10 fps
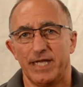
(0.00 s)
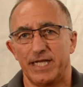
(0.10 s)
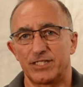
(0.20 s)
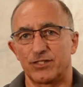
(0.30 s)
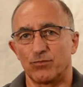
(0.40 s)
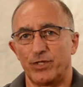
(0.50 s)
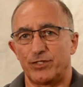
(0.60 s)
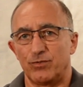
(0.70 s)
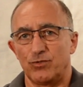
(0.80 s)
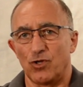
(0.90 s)
is that we
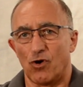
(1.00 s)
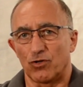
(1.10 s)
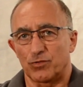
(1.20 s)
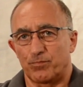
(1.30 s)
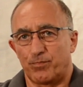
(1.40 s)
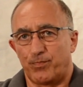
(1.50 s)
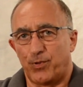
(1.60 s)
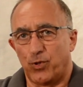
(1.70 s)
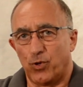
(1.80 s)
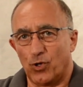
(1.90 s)
do not
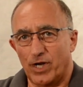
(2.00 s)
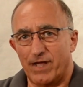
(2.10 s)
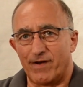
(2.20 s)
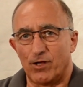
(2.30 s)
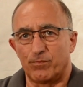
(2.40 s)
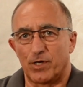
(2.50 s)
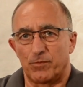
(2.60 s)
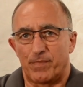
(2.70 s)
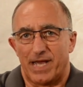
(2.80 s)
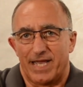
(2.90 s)
pull our elbow
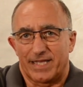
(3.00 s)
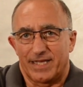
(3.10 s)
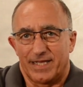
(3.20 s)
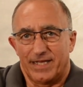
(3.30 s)
back.